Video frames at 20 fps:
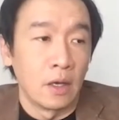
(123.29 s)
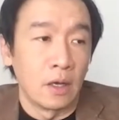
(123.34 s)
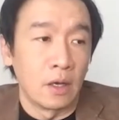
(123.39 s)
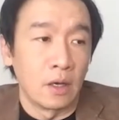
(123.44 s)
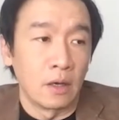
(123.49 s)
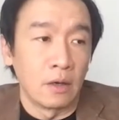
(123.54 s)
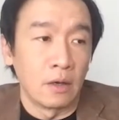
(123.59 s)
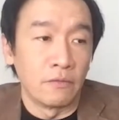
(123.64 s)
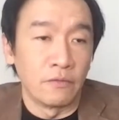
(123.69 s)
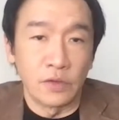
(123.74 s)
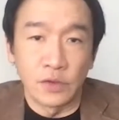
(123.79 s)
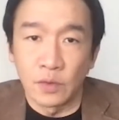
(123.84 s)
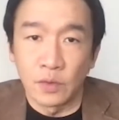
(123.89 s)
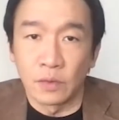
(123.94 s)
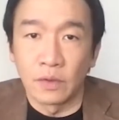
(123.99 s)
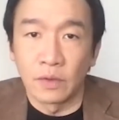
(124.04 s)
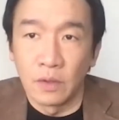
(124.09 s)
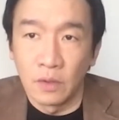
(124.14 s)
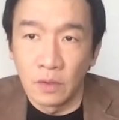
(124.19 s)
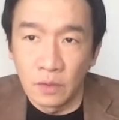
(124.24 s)
uh,
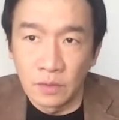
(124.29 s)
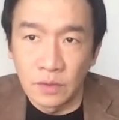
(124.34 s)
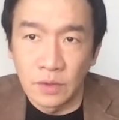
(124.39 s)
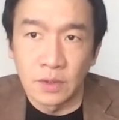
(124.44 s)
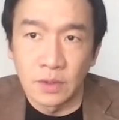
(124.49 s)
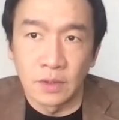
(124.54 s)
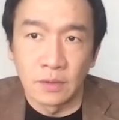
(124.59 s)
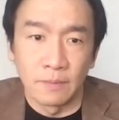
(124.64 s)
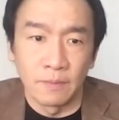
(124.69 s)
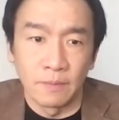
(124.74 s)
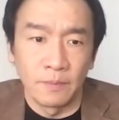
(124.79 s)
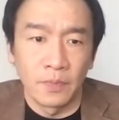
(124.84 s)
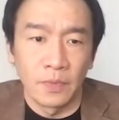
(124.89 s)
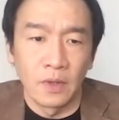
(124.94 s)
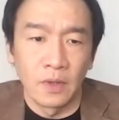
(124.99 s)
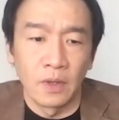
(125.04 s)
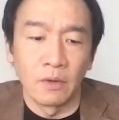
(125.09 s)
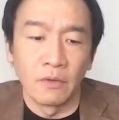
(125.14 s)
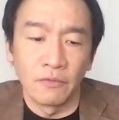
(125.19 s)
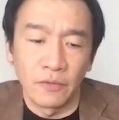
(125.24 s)
visual cues and
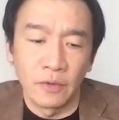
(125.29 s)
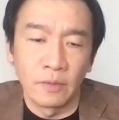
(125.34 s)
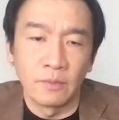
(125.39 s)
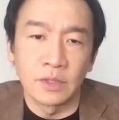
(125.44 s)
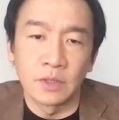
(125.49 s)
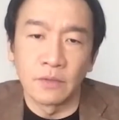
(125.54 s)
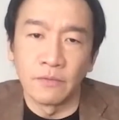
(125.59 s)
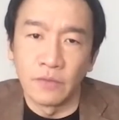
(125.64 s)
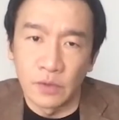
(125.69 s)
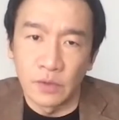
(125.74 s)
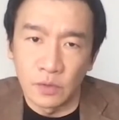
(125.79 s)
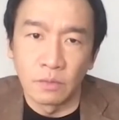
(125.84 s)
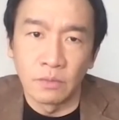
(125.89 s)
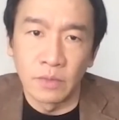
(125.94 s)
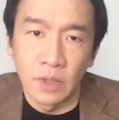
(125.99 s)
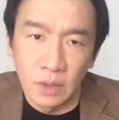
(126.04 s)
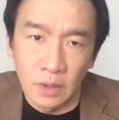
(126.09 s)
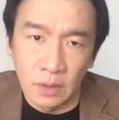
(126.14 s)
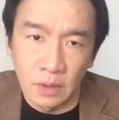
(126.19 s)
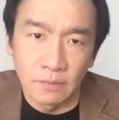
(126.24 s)
you know, film is a visual
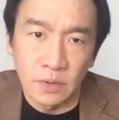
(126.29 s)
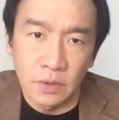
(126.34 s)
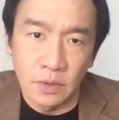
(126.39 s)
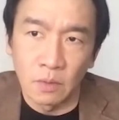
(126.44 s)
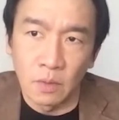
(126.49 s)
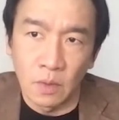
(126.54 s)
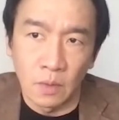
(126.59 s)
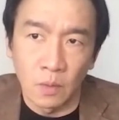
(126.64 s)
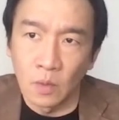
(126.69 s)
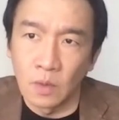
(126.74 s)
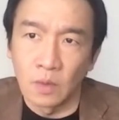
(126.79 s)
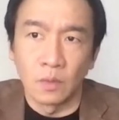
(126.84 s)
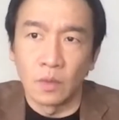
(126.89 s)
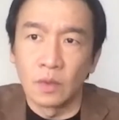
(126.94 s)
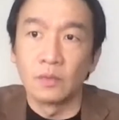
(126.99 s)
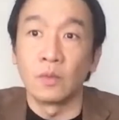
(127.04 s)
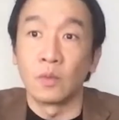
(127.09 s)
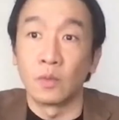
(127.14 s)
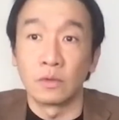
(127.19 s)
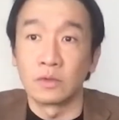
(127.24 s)
medium, so we will
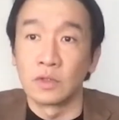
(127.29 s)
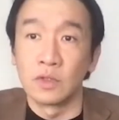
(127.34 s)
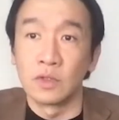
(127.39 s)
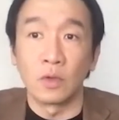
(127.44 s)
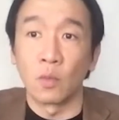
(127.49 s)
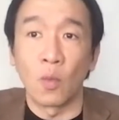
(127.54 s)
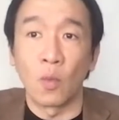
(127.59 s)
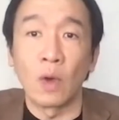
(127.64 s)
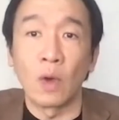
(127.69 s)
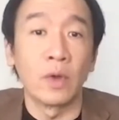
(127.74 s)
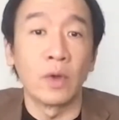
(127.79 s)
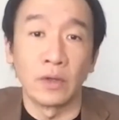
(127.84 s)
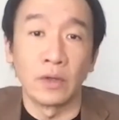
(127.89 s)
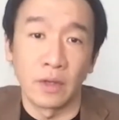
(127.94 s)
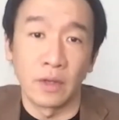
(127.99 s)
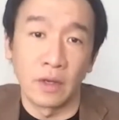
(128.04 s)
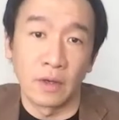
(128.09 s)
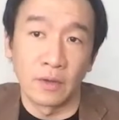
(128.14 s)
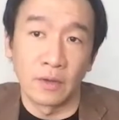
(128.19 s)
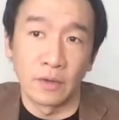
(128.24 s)
we'll, we'll, do it one way or
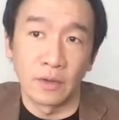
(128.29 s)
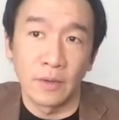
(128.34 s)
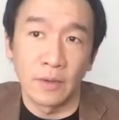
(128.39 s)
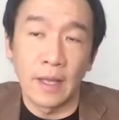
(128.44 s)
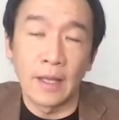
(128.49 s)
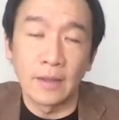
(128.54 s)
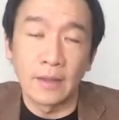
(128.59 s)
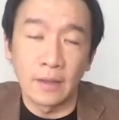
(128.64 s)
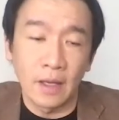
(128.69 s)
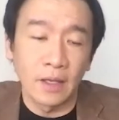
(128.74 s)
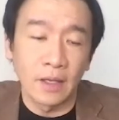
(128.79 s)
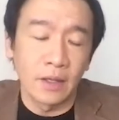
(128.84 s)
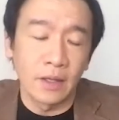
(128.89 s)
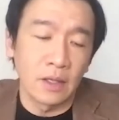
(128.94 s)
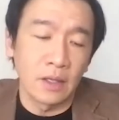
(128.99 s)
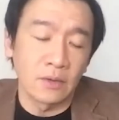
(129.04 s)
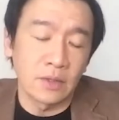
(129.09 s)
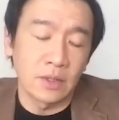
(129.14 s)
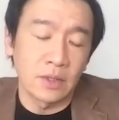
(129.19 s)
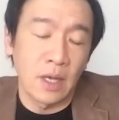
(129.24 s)
the other. And I
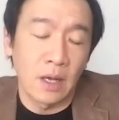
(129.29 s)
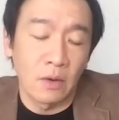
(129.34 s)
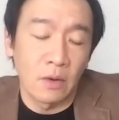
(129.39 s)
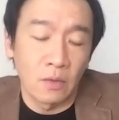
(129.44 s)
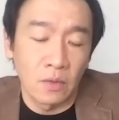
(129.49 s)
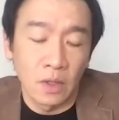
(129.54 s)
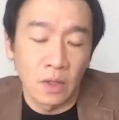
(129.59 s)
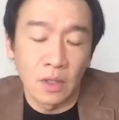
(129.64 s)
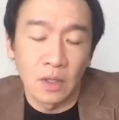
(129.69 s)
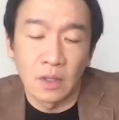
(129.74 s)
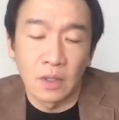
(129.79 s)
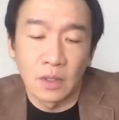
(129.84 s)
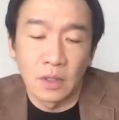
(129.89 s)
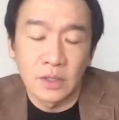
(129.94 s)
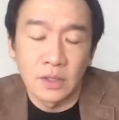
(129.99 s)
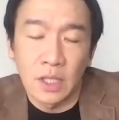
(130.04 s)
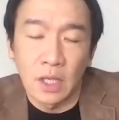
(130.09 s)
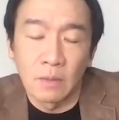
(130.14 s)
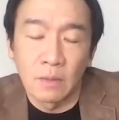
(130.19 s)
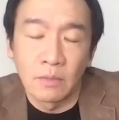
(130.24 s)
think that was how uh,
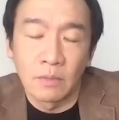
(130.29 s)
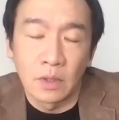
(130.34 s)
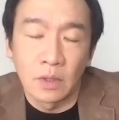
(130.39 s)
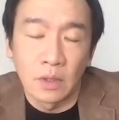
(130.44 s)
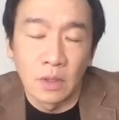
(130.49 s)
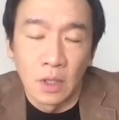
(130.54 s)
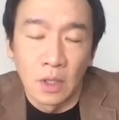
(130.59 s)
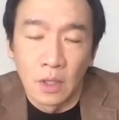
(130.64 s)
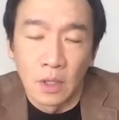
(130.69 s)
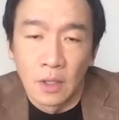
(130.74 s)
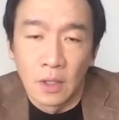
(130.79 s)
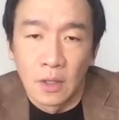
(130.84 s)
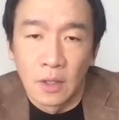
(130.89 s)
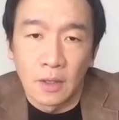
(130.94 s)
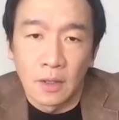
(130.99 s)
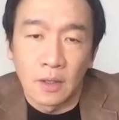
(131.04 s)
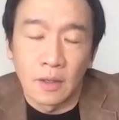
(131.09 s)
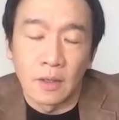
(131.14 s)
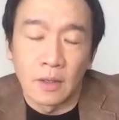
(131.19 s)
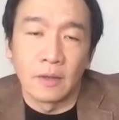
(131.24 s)
Simon
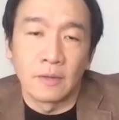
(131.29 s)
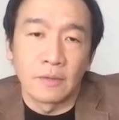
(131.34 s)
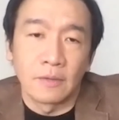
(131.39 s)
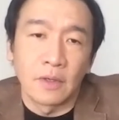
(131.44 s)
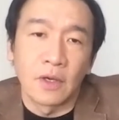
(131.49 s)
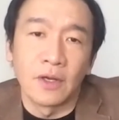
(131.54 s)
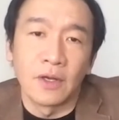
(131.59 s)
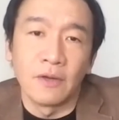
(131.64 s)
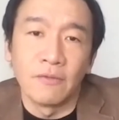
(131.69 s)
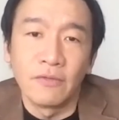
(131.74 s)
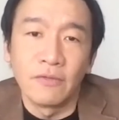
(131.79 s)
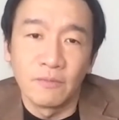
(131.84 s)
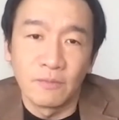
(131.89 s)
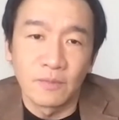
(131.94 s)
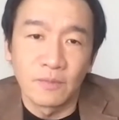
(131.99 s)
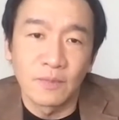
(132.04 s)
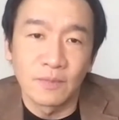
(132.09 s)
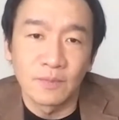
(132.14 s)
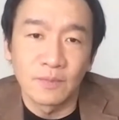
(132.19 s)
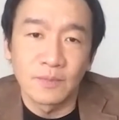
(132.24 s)
uh, kind of
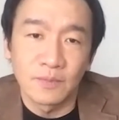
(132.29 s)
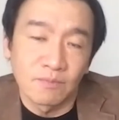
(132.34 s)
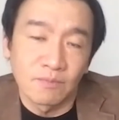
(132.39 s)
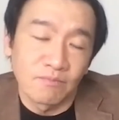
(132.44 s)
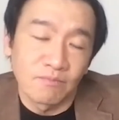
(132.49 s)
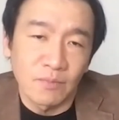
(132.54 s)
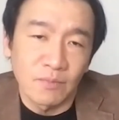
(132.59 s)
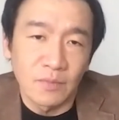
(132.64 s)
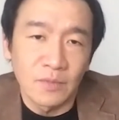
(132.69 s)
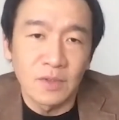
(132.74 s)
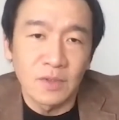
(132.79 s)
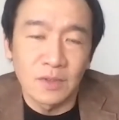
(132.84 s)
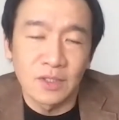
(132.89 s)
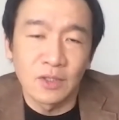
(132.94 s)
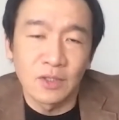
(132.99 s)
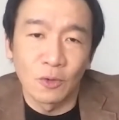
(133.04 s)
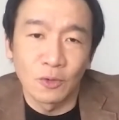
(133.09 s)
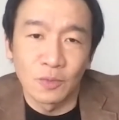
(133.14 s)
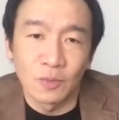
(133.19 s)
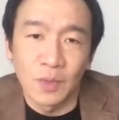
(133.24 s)

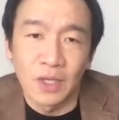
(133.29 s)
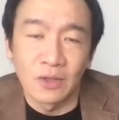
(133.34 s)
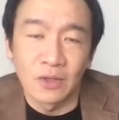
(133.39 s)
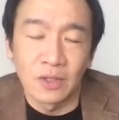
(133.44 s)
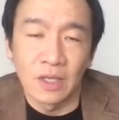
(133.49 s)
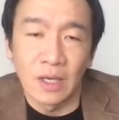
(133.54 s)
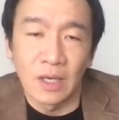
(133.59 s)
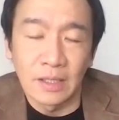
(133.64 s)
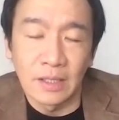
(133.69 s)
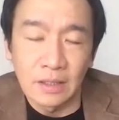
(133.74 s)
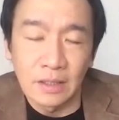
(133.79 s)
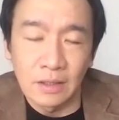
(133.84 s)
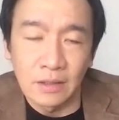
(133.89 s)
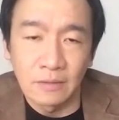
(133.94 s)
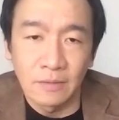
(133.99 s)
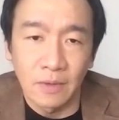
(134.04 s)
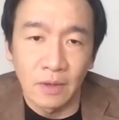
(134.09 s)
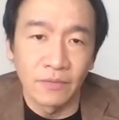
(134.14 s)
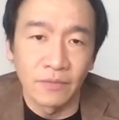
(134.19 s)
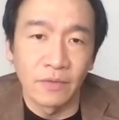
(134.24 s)
sold me on the idea
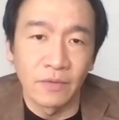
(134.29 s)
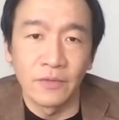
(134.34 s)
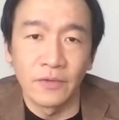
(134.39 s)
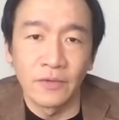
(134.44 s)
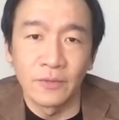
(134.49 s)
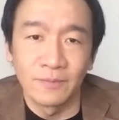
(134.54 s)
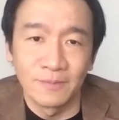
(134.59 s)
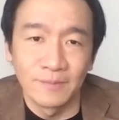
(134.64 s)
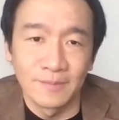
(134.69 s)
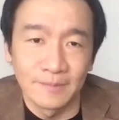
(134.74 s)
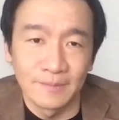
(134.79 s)
of the film.